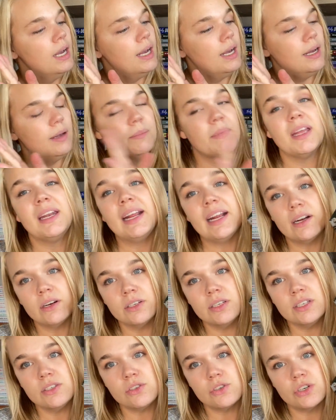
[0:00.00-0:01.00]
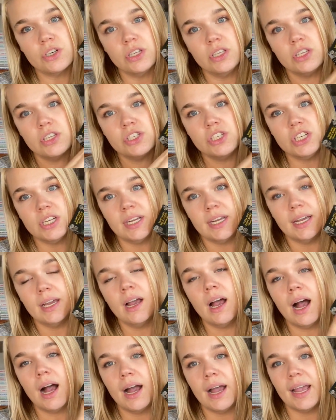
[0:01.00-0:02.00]
Inheritance trilogy.
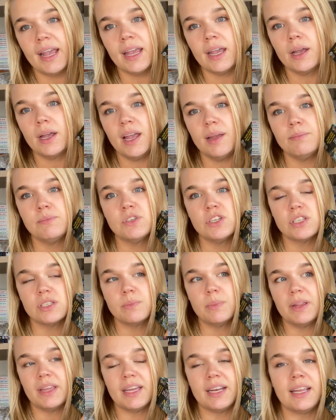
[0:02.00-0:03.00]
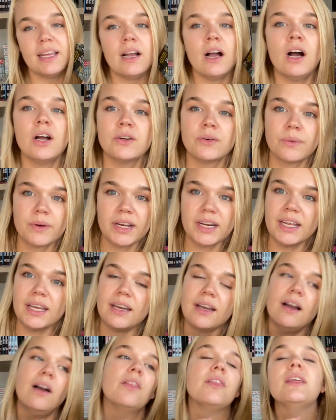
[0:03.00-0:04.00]
I am just planning on
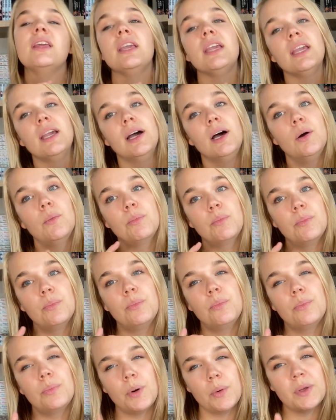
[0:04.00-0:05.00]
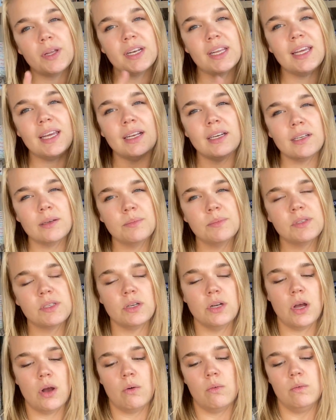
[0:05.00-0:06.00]
reading the Broken Kingdoms.
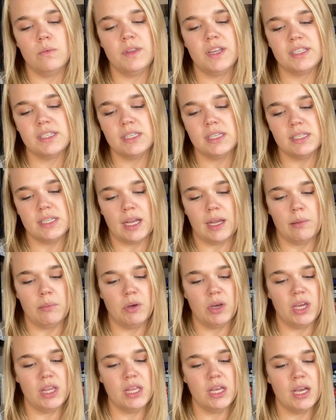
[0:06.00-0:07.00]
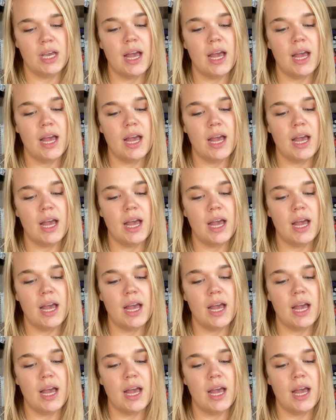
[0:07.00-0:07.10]
No, that's the second book, I think.